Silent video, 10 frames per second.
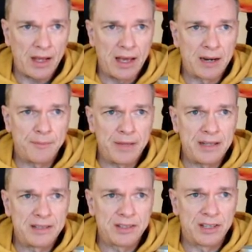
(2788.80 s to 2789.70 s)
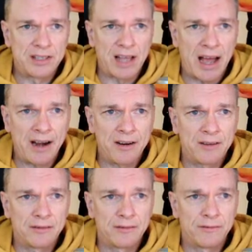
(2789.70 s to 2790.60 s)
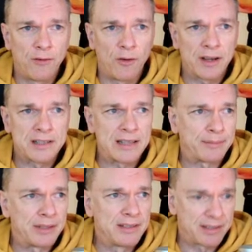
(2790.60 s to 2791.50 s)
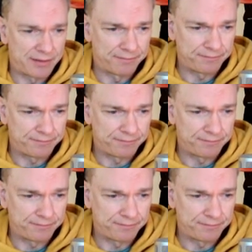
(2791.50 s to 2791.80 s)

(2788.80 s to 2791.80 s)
and it means desire for acceptance.